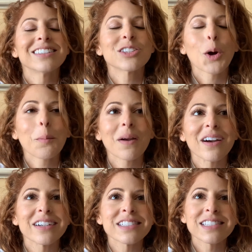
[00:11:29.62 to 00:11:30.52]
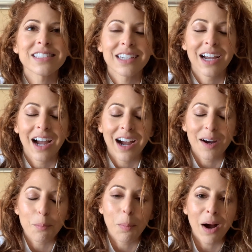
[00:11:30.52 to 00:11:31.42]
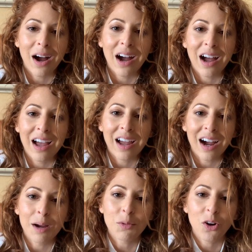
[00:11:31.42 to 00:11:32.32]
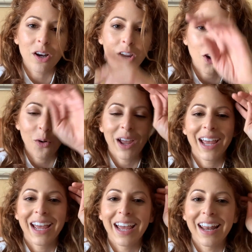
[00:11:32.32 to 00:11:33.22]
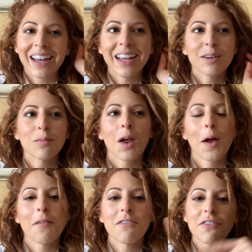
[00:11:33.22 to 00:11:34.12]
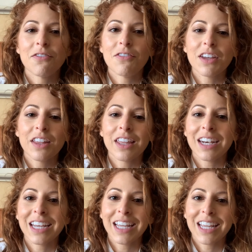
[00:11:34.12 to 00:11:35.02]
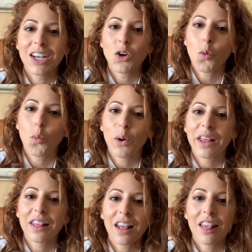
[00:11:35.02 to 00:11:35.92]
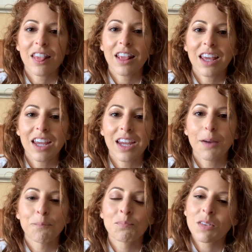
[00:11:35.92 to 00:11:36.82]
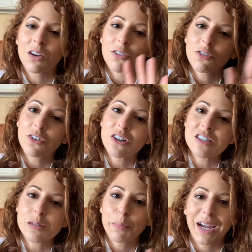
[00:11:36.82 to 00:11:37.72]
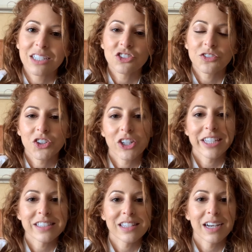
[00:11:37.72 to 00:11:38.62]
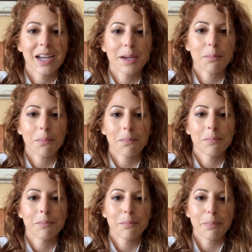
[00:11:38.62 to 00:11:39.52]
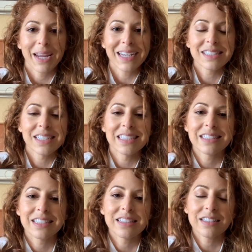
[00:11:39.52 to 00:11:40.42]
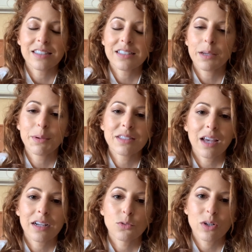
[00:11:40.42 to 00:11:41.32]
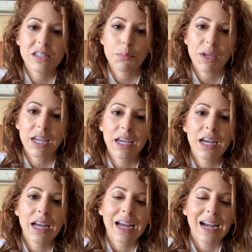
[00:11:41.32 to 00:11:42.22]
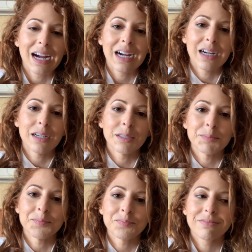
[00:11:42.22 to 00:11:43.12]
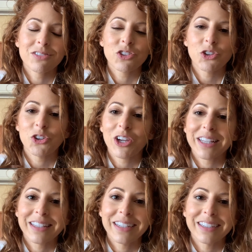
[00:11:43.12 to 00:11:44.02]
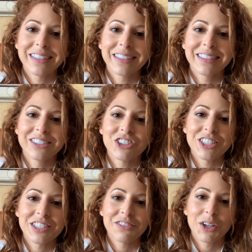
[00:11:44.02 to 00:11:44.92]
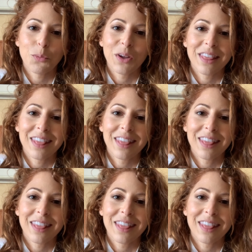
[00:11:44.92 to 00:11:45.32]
embarrassed, but I'm gonna go ahead and fill it in with the first batch of cookies that I baked, since it's the same exact recipe. So you'll get the gist of it with